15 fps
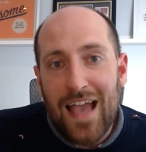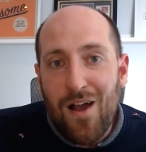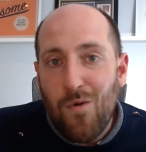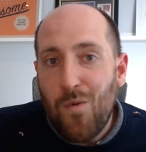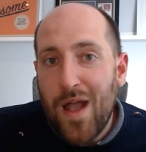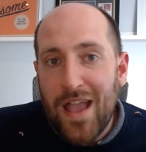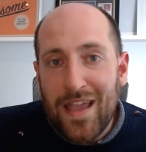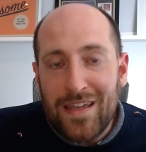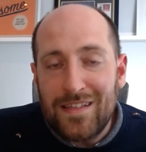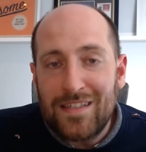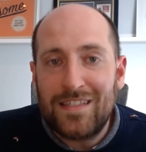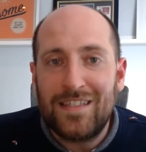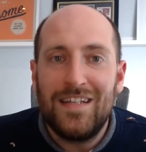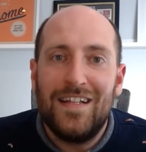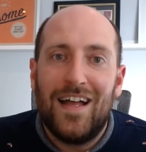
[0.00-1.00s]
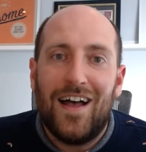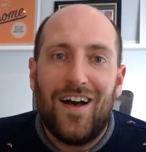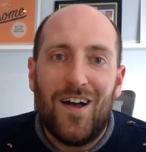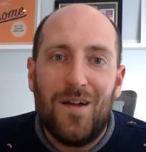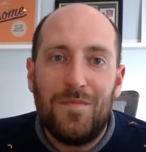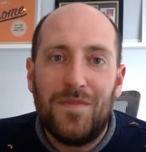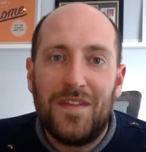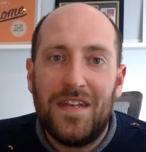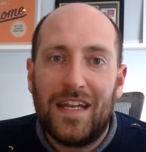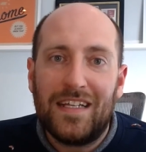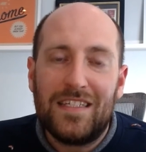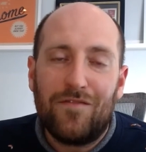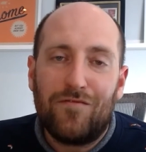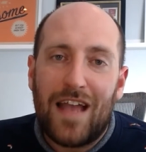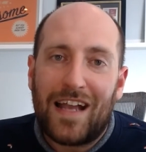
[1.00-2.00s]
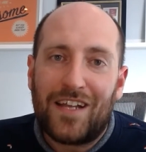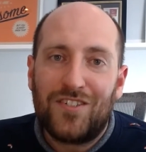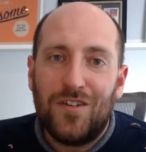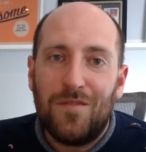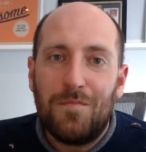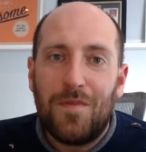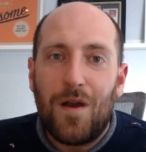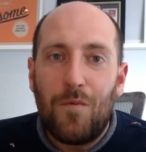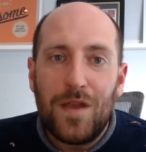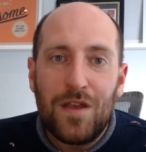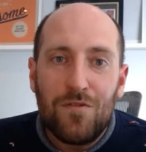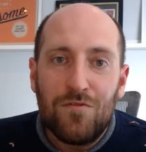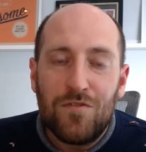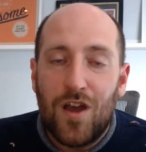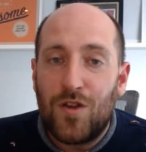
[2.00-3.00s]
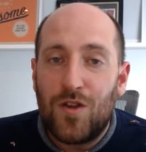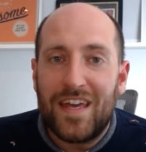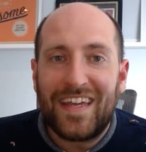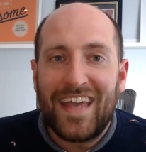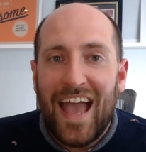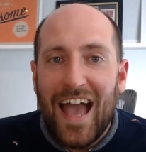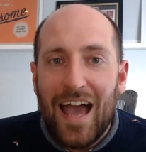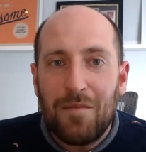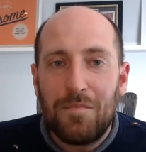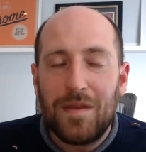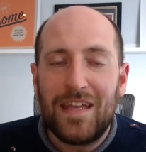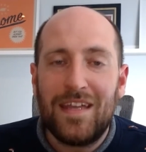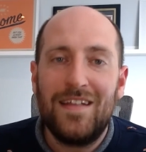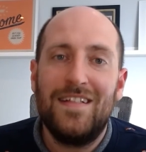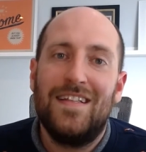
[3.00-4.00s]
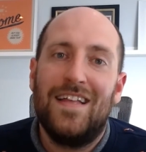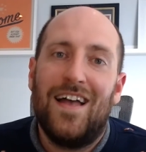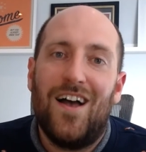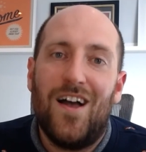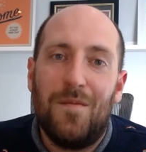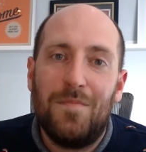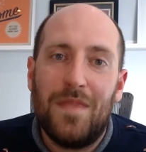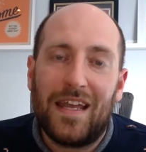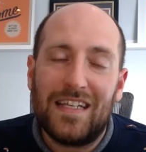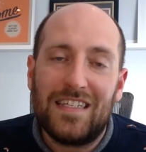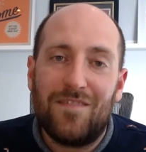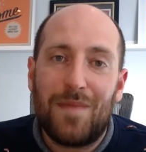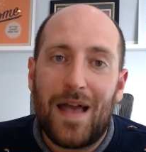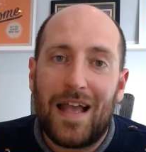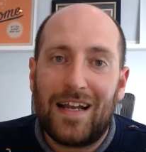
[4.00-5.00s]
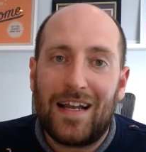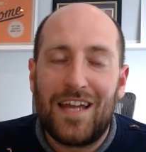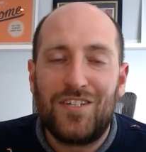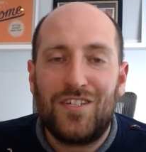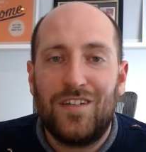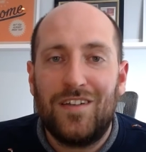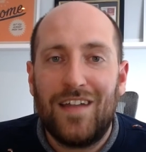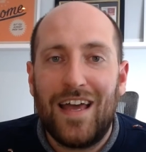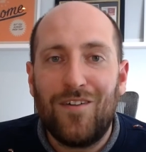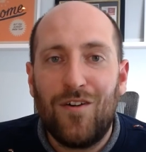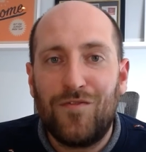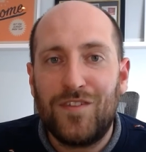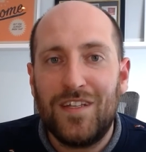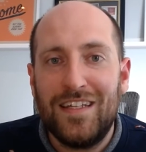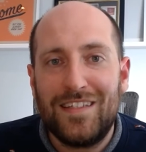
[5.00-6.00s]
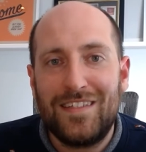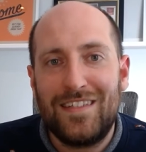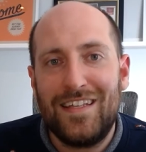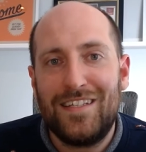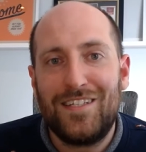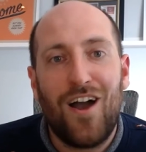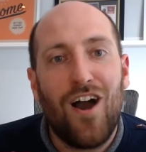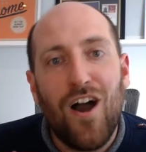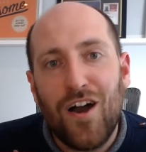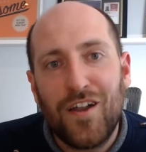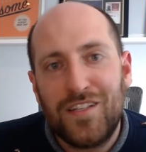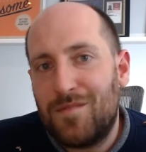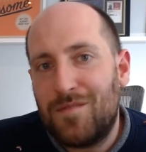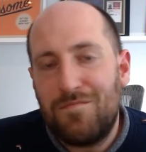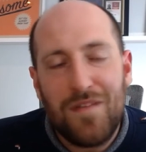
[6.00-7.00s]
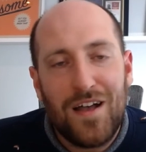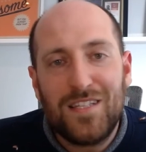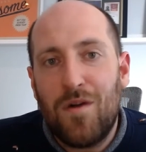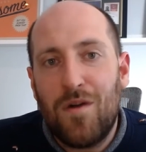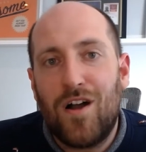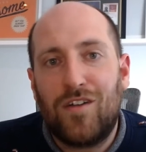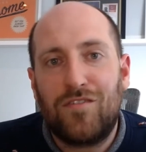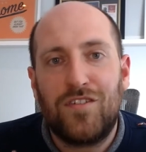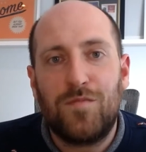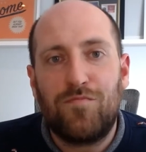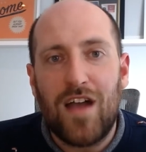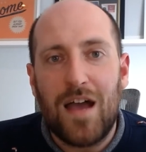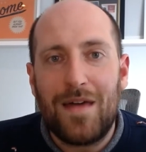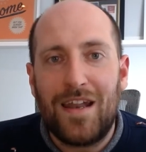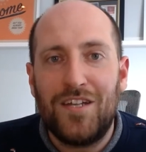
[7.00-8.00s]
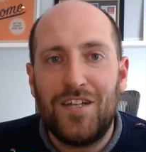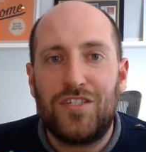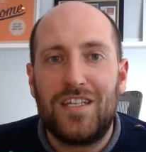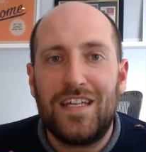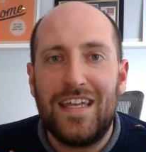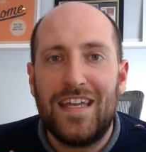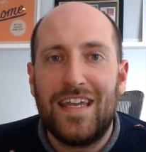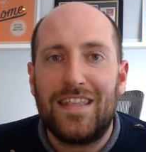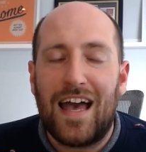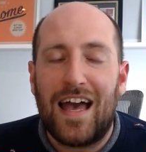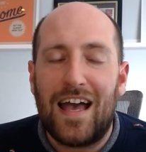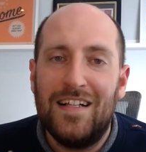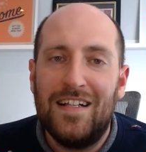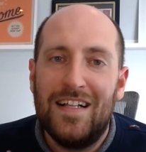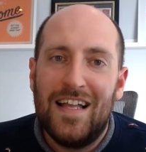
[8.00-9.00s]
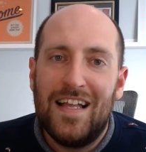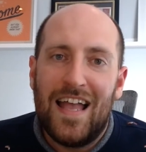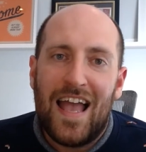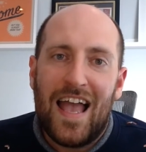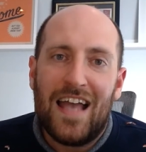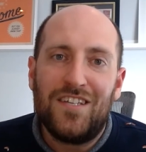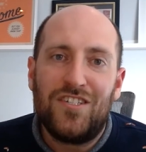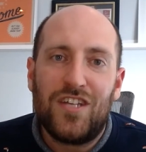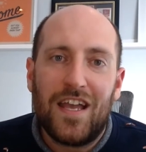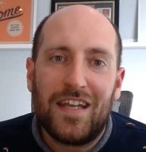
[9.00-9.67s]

outweighs the negative reaction. But we all know there can be negative backlash, and often it's hard as a marketer, as a brand manager, to hear that. SJ,